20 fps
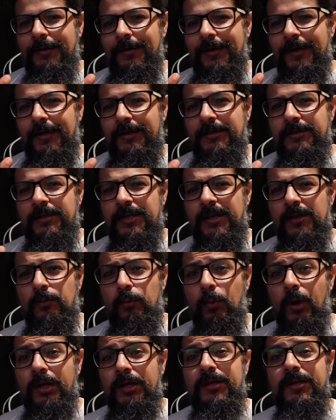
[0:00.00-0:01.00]
And day
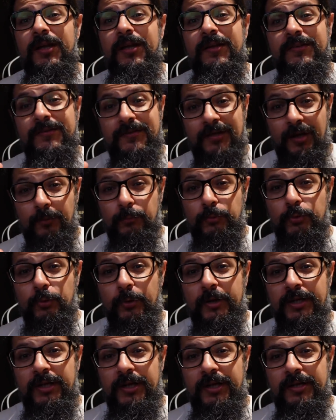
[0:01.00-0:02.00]
one has come
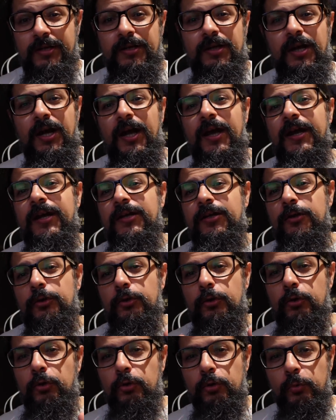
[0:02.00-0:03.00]
to an end. I had a
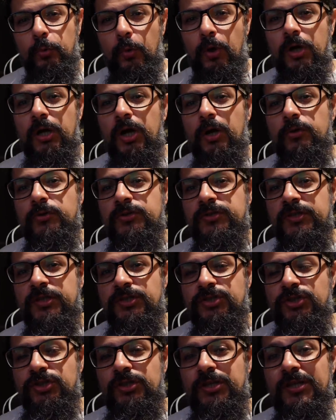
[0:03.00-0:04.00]
good workout
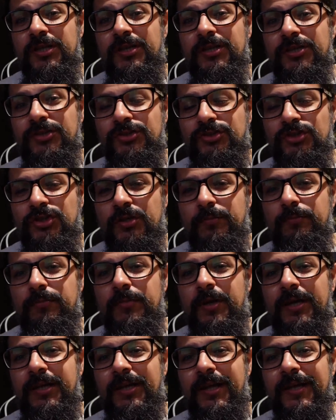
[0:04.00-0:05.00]
session in the
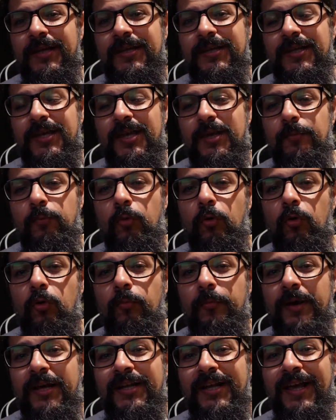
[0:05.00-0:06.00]
gym and I came
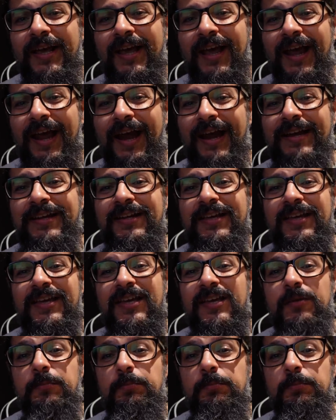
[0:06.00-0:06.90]
home and I had a